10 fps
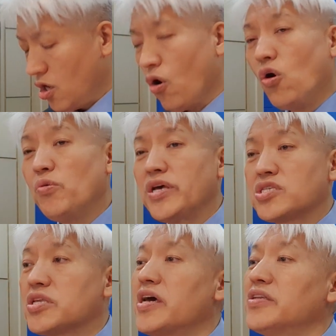Always
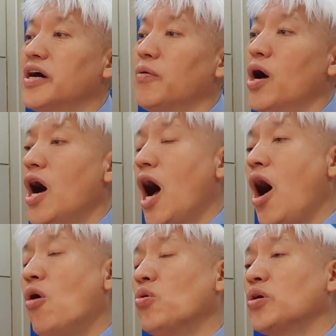stand up
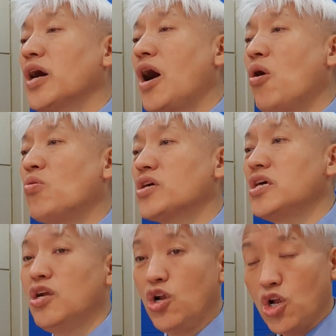how
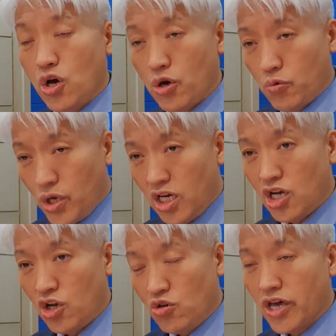He will
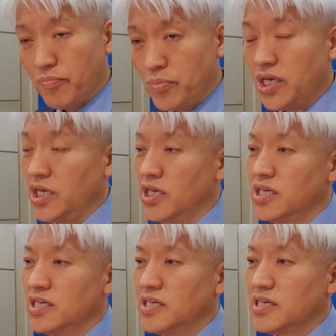look at me
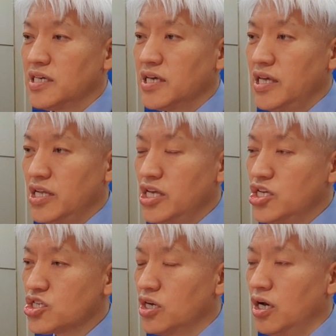in
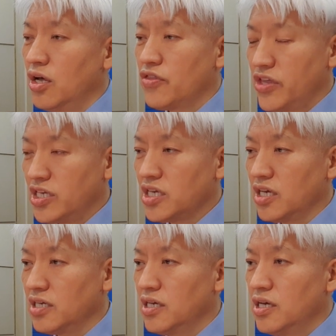His thinking.